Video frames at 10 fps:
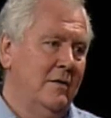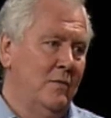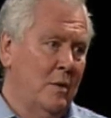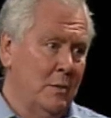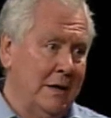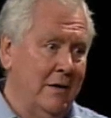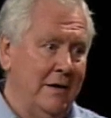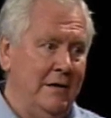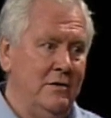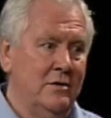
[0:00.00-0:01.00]
of what we're
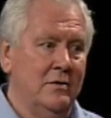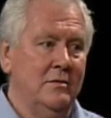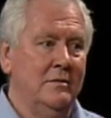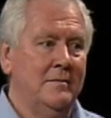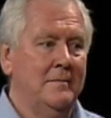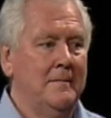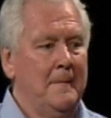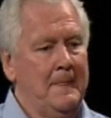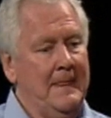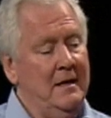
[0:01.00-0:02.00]
going into
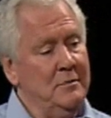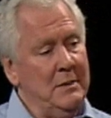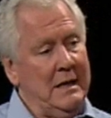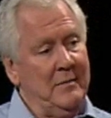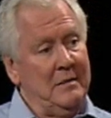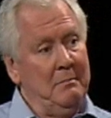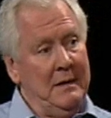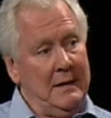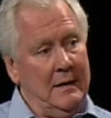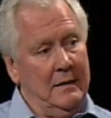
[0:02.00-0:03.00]
is becoming
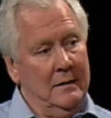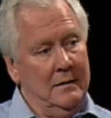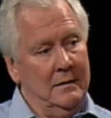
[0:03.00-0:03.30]
bigger